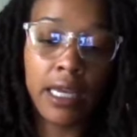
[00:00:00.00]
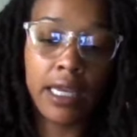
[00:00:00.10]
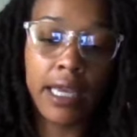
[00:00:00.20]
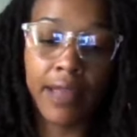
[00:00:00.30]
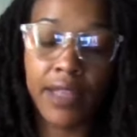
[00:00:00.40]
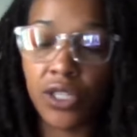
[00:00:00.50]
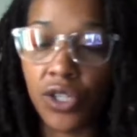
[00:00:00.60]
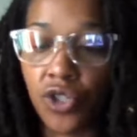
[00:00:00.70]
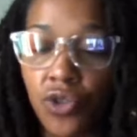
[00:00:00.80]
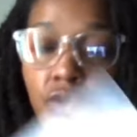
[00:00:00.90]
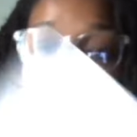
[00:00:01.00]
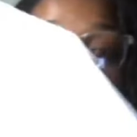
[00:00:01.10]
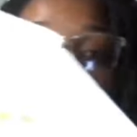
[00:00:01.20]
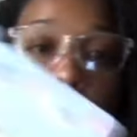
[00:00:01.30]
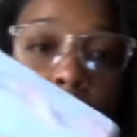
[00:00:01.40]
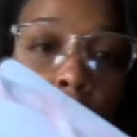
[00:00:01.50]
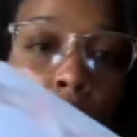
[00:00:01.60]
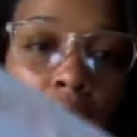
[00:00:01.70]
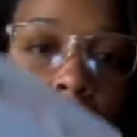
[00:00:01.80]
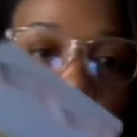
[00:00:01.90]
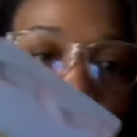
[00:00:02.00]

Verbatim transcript: Yeah, this is you going in the